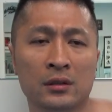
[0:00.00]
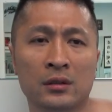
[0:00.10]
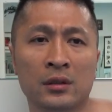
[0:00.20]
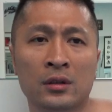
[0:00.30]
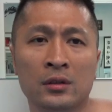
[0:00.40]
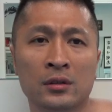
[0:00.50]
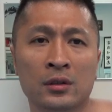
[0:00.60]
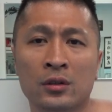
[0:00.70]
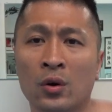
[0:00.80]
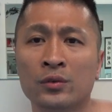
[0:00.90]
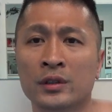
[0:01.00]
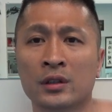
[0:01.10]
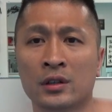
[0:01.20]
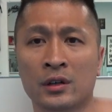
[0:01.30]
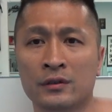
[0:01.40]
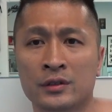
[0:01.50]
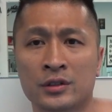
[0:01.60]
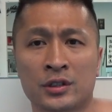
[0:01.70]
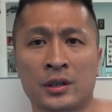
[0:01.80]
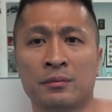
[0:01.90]
the, the Golden Gloves
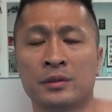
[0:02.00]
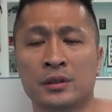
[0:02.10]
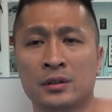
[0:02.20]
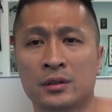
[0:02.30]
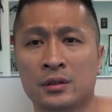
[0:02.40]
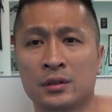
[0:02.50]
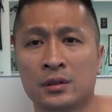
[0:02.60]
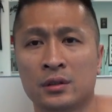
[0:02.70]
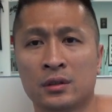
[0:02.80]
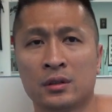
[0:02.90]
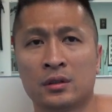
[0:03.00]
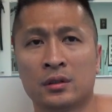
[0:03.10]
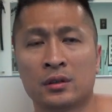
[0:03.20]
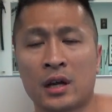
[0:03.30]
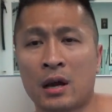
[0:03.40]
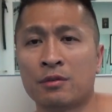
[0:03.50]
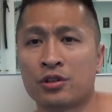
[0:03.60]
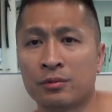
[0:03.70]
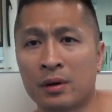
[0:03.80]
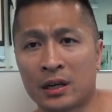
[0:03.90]
champion,
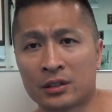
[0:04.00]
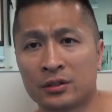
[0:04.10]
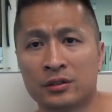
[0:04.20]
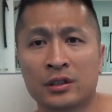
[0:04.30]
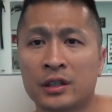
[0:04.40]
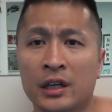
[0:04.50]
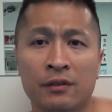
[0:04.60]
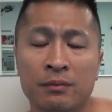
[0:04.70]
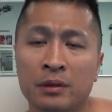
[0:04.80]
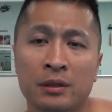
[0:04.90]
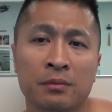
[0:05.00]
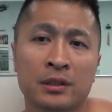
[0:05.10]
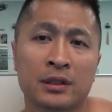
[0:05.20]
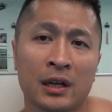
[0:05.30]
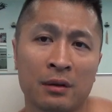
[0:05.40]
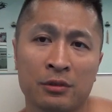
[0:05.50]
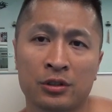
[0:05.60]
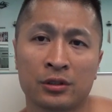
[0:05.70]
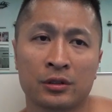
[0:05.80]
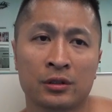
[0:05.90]
amateur boxers. He can't even beat the best
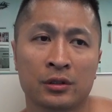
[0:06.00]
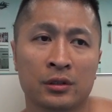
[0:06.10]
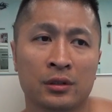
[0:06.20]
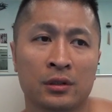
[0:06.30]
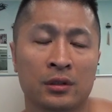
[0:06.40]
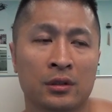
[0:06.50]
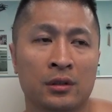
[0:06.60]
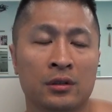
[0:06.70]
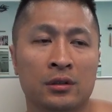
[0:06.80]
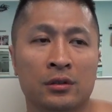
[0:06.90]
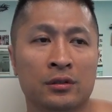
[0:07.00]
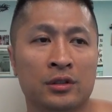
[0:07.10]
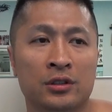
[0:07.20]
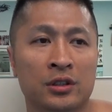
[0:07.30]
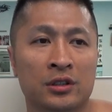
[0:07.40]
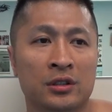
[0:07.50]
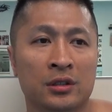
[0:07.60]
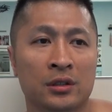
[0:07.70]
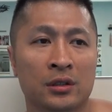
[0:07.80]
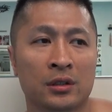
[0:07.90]
amateur. You know, it's just
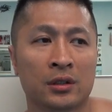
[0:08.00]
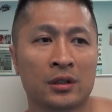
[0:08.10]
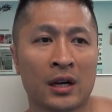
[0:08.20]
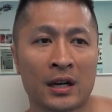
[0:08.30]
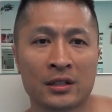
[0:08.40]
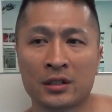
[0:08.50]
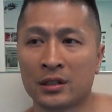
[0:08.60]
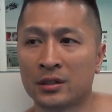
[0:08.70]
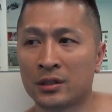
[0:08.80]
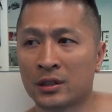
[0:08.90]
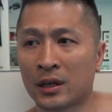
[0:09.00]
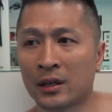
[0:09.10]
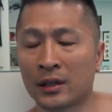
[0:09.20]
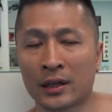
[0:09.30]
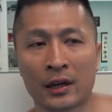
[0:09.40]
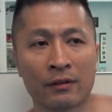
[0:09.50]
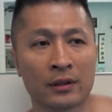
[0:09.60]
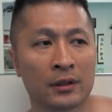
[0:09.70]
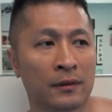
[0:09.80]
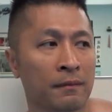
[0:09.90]
nonsense. It's kind of like
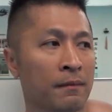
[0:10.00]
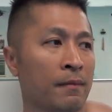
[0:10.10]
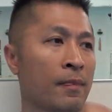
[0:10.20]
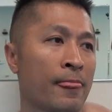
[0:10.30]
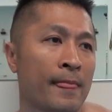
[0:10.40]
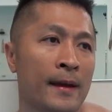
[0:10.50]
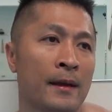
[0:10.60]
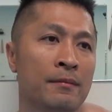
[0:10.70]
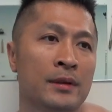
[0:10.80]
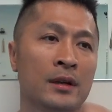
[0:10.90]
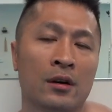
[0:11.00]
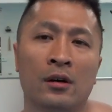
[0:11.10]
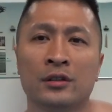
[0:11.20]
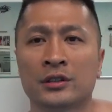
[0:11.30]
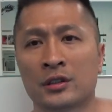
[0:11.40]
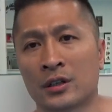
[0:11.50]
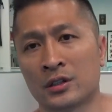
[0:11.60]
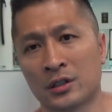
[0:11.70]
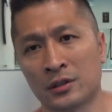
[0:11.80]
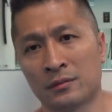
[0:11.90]
having the NBA All Star
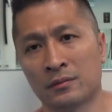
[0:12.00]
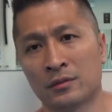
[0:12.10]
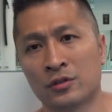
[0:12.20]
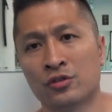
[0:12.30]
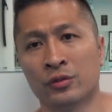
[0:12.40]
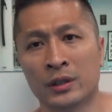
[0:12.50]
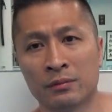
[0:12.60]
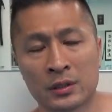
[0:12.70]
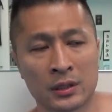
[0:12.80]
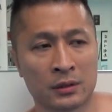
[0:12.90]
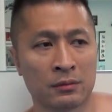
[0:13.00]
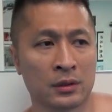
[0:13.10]
team, the dream team,